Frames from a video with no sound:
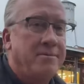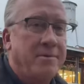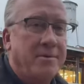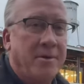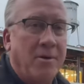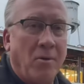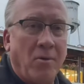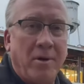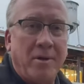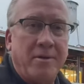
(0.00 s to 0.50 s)

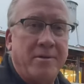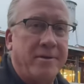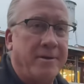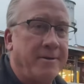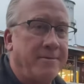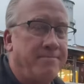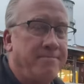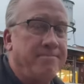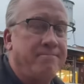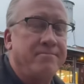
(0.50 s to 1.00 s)
Going
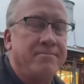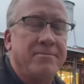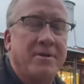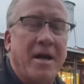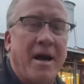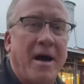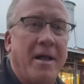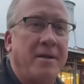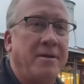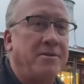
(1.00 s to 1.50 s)
to
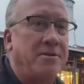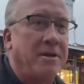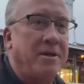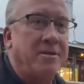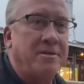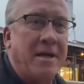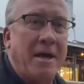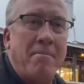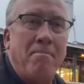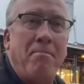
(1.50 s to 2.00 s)
college
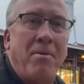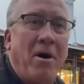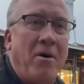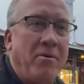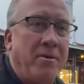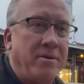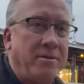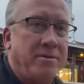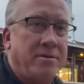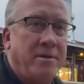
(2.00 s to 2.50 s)
is a
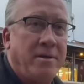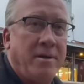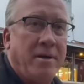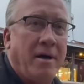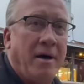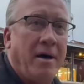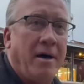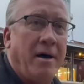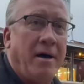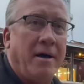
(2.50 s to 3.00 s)
bonus.
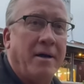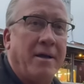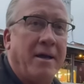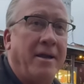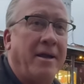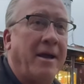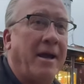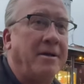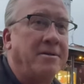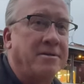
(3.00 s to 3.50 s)
Uh,
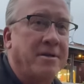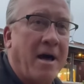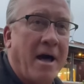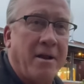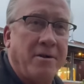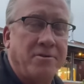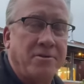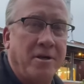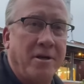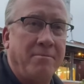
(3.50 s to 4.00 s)
getting a
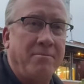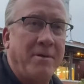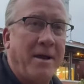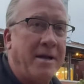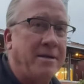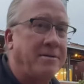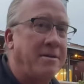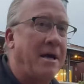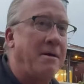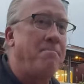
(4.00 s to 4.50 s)
scholarship
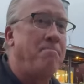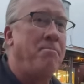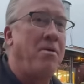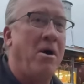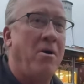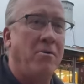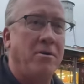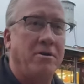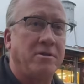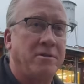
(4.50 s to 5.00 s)
is a
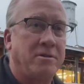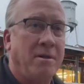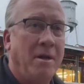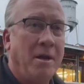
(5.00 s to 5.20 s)
bonus.